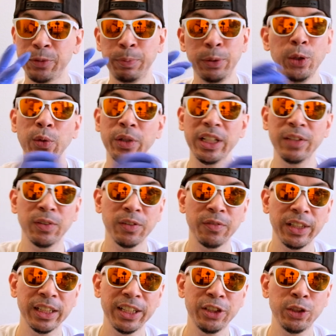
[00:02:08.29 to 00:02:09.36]
pure evil
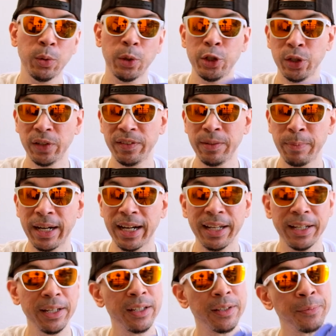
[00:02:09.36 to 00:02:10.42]
villains who are driven
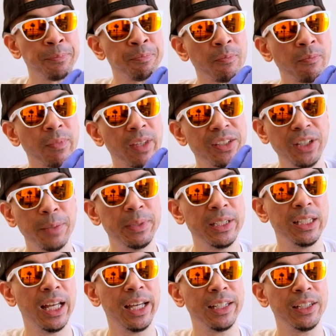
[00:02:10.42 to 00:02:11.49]
by something
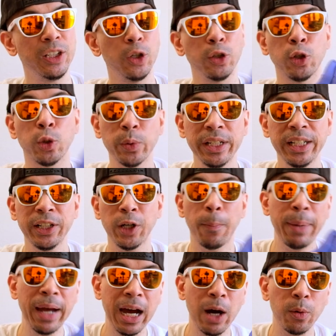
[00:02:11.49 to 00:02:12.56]
like, you know, greed or
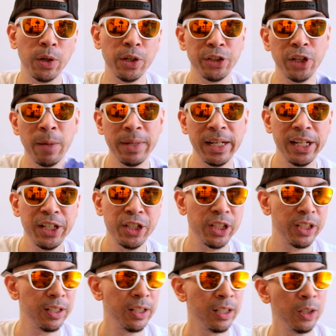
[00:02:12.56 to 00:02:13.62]
power or
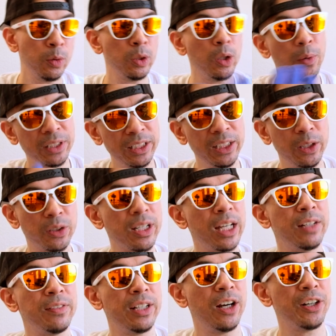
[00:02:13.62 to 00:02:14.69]
domination. We'll always need those kind
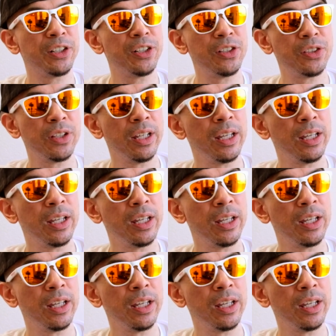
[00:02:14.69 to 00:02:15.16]
of characters,